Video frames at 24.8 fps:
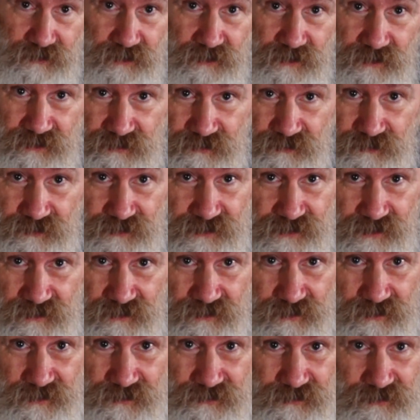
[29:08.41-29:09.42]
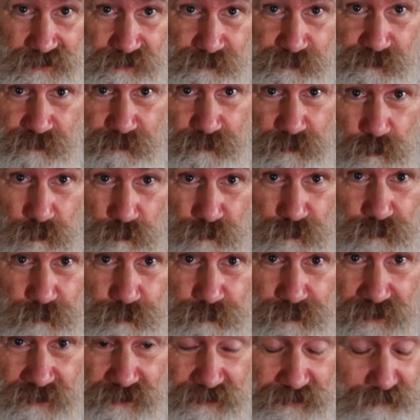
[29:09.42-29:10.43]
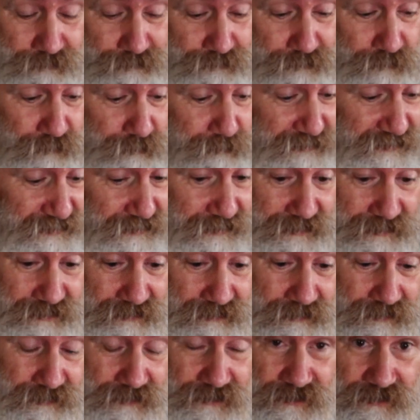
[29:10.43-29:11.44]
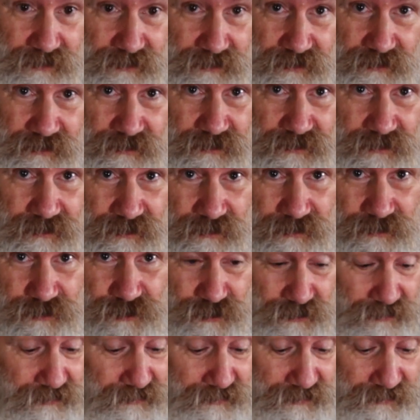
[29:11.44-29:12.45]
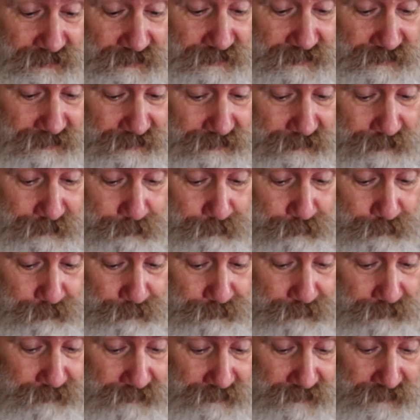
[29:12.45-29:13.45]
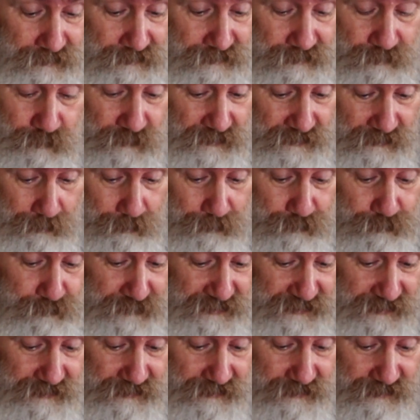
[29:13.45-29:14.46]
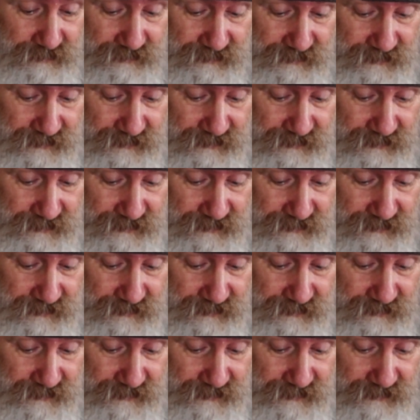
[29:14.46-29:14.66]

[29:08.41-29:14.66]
as you can see, that keeps me occupied for a bit. Stitching the, well, picking the